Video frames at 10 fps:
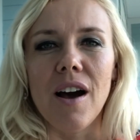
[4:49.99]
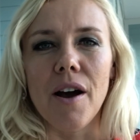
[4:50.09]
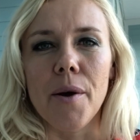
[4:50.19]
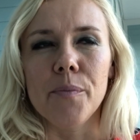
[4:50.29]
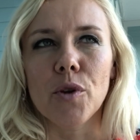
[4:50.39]

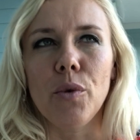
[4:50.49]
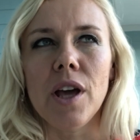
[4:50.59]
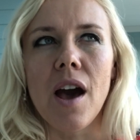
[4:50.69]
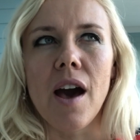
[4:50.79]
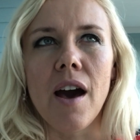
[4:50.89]
Um,
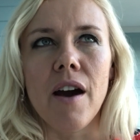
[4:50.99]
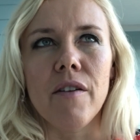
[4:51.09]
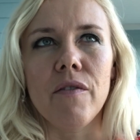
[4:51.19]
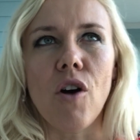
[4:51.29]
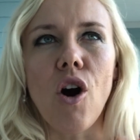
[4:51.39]
we
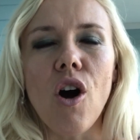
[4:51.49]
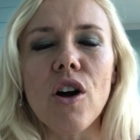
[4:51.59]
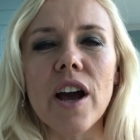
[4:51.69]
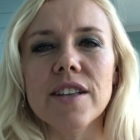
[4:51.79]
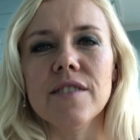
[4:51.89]
have
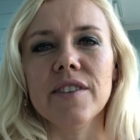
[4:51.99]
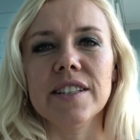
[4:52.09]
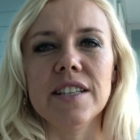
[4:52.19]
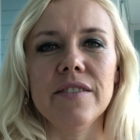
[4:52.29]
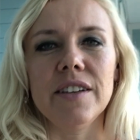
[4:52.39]
all kinds of
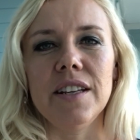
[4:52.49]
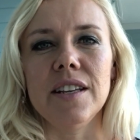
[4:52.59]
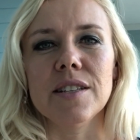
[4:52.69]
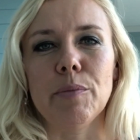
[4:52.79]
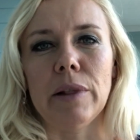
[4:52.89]

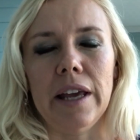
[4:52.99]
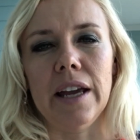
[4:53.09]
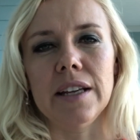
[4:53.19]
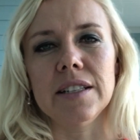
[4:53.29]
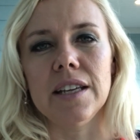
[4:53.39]
activities
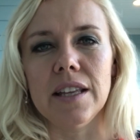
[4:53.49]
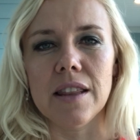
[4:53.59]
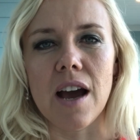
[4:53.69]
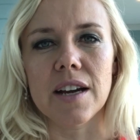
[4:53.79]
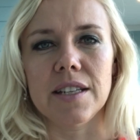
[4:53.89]
planned in
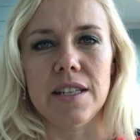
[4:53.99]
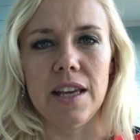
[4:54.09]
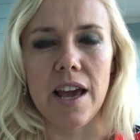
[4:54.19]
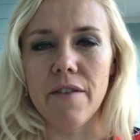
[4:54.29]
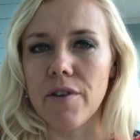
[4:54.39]

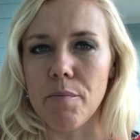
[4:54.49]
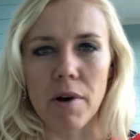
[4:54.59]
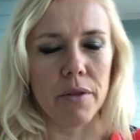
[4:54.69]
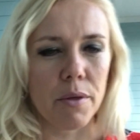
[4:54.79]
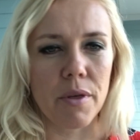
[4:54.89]
Nocatee every
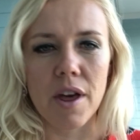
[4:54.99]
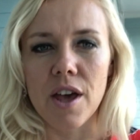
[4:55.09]
month.